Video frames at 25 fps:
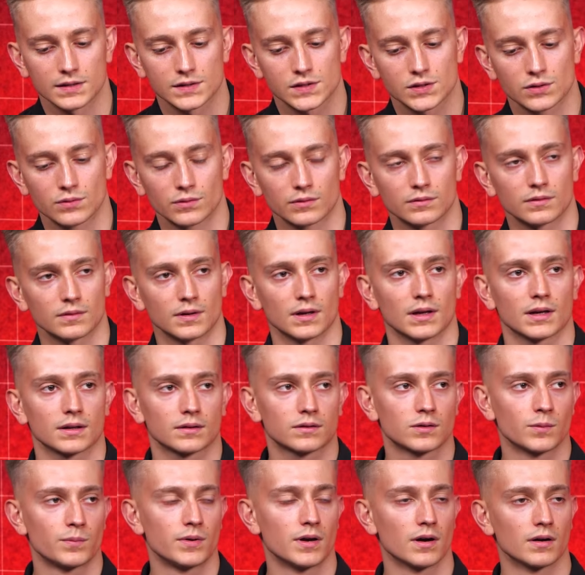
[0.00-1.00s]
true. Yeah,
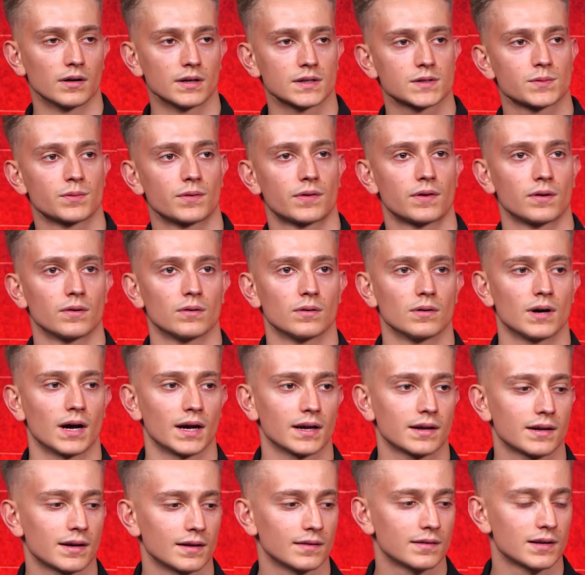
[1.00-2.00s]
to be honest with you,
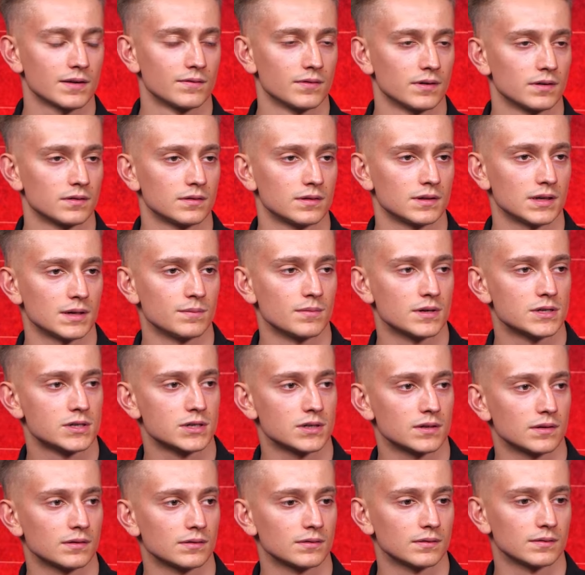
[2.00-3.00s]
I can't even
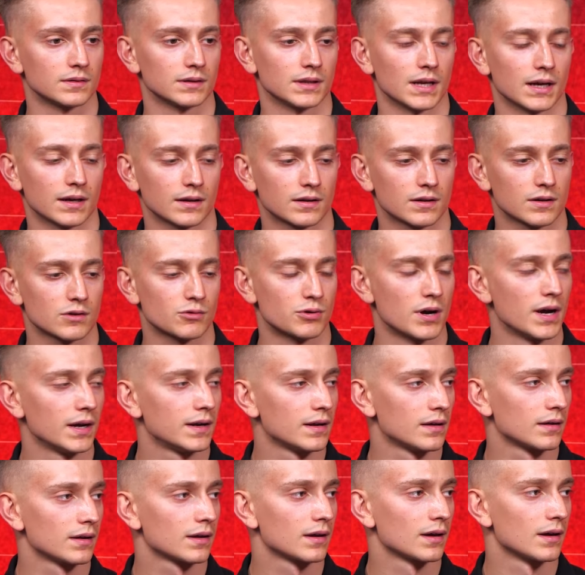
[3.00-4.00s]
imagine like
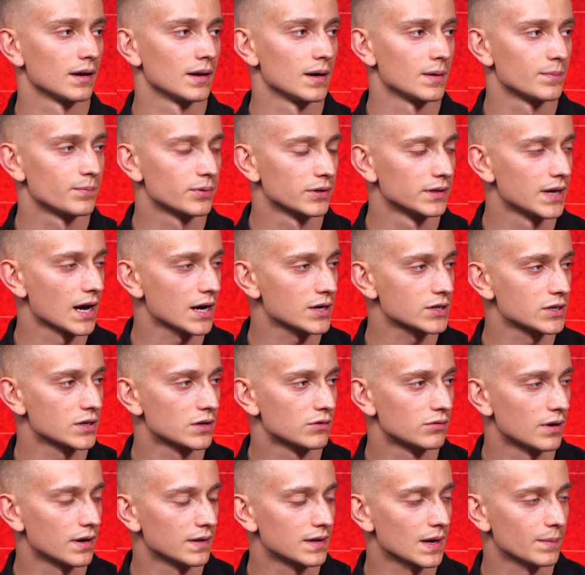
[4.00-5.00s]
creating a
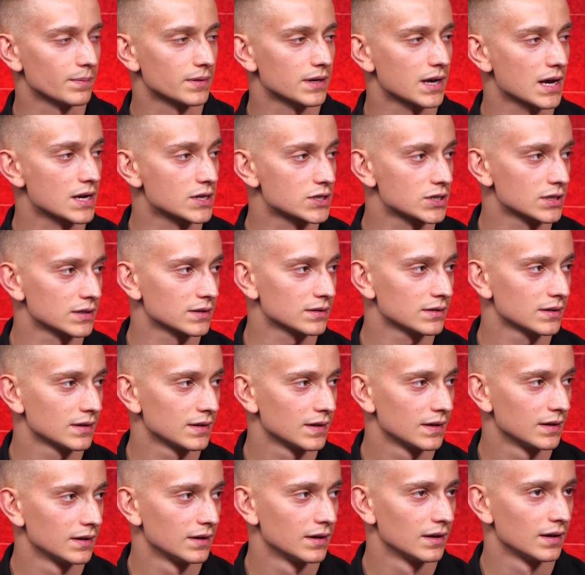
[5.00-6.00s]
production grade application
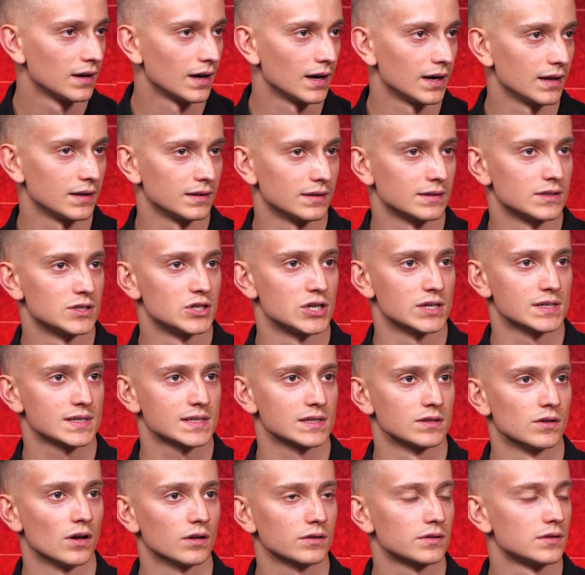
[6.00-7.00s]
and
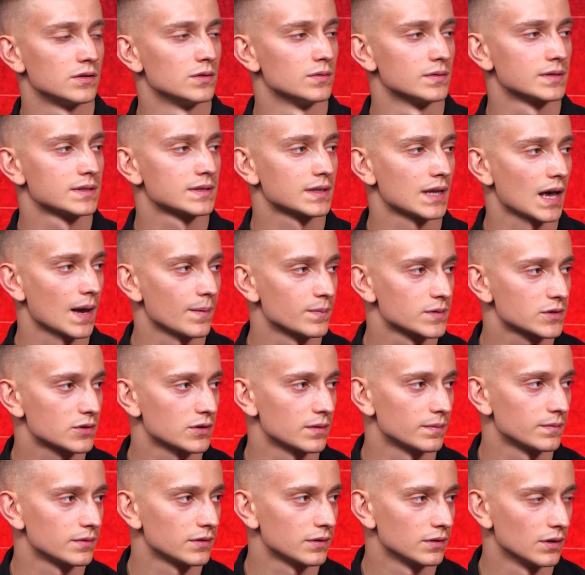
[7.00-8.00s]
just not use
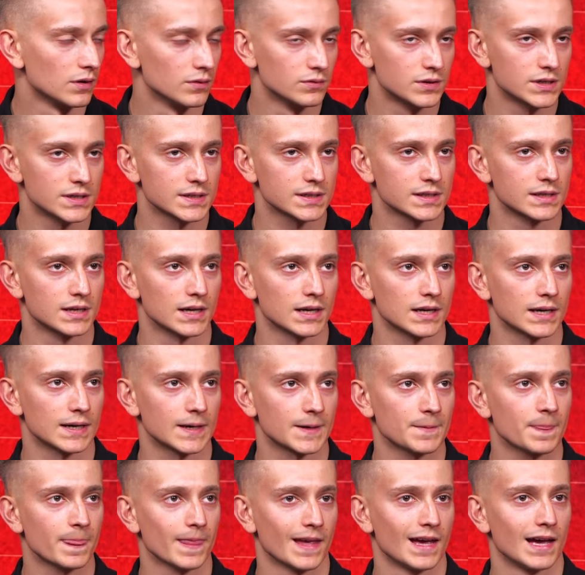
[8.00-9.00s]
TypeScript. Just
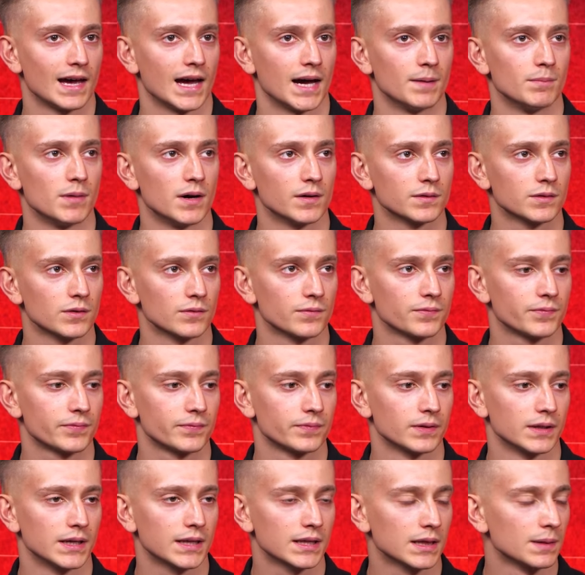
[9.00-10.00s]
the amount
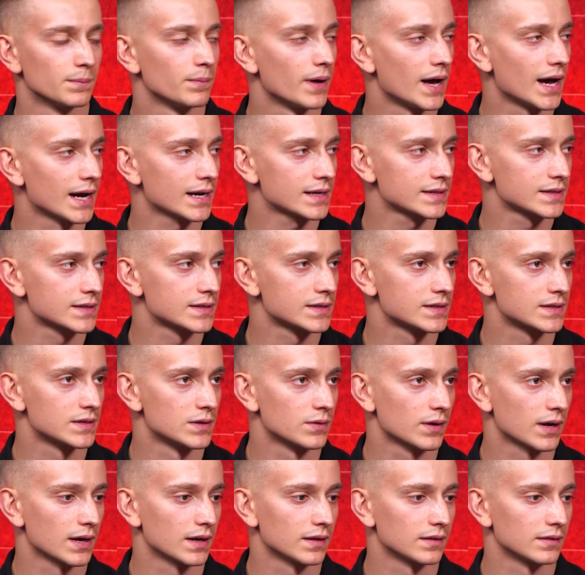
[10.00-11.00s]
of little bugs
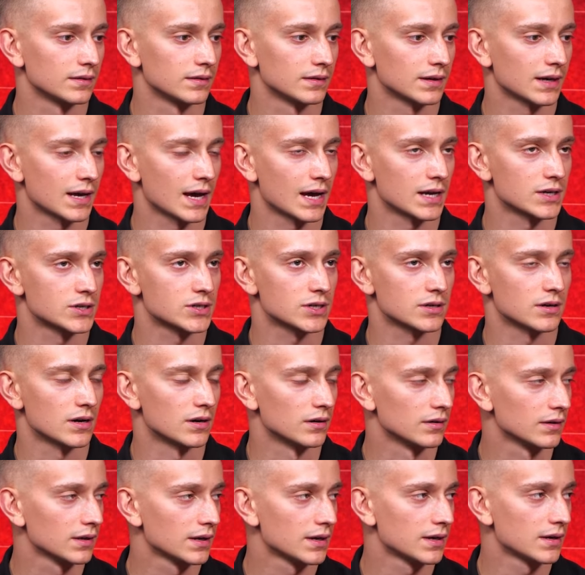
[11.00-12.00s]
you can catch
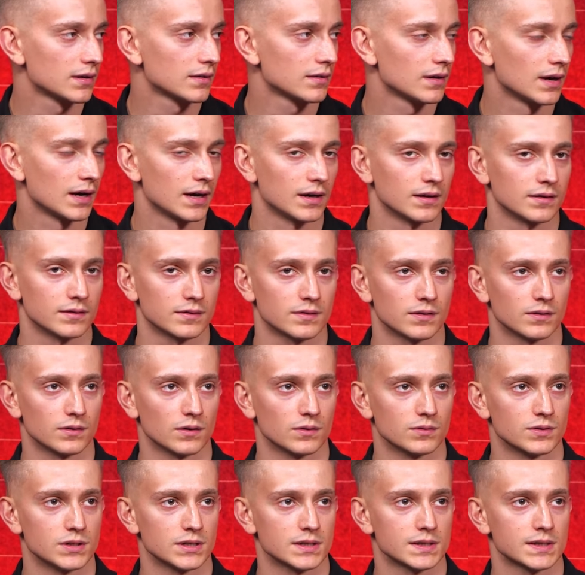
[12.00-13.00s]
early, and
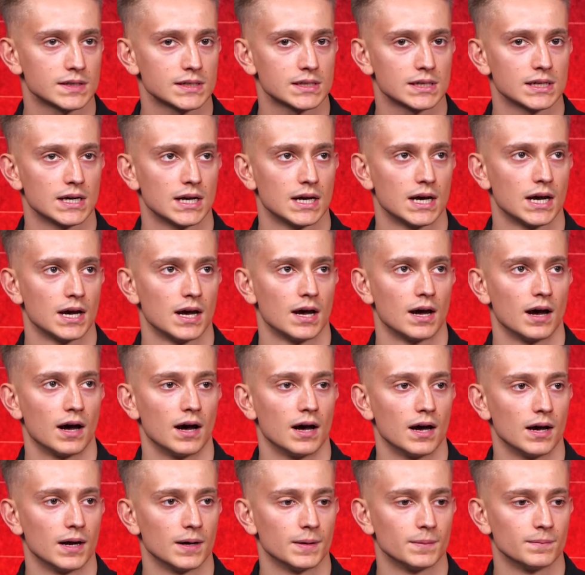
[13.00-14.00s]
just
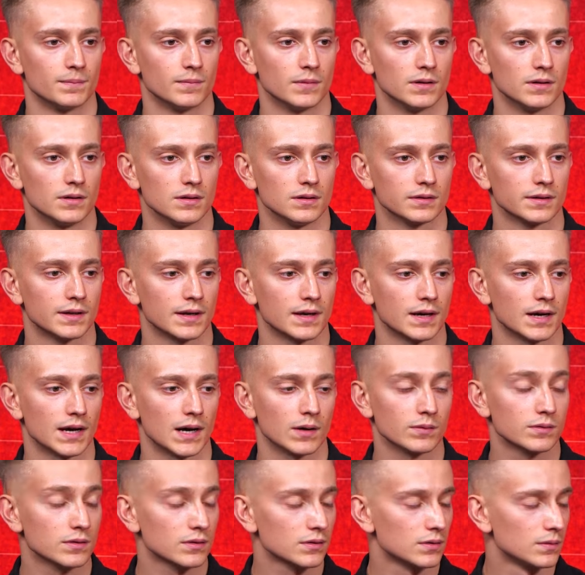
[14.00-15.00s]
all the
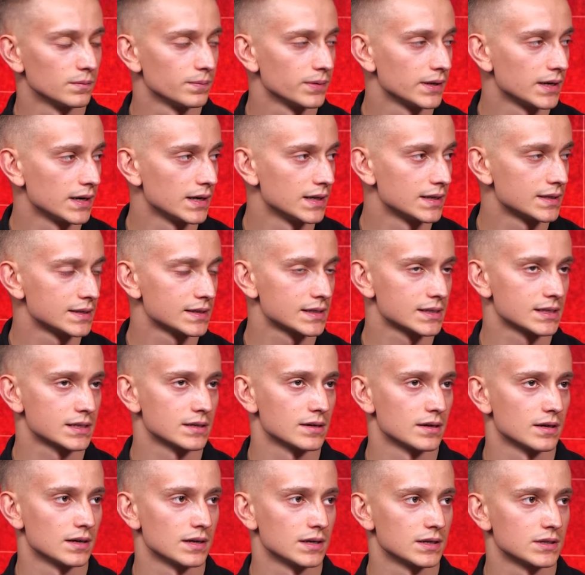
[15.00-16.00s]
autocompletes,
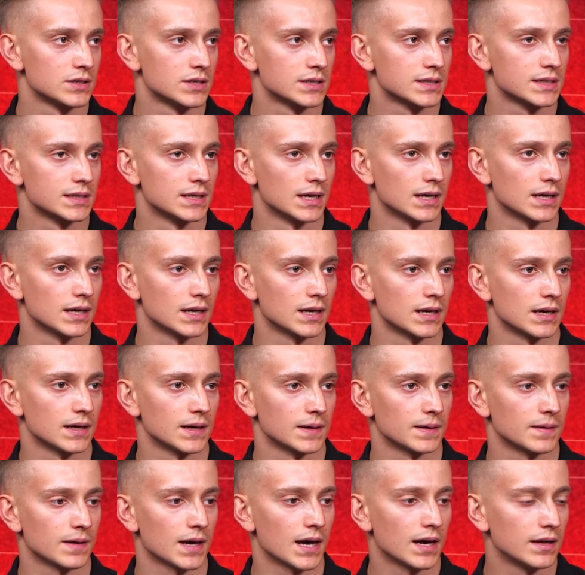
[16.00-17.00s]
just
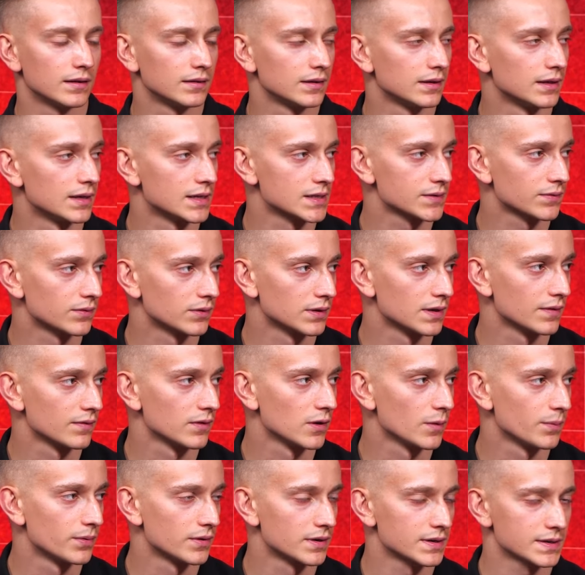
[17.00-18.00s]
the handiness for
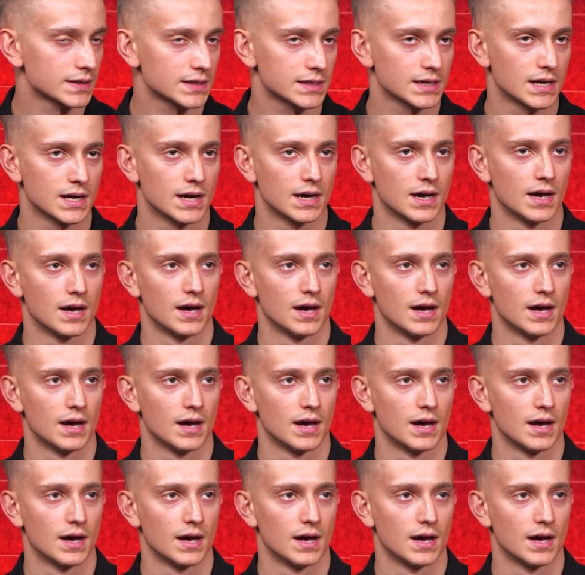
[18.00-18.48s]
developers.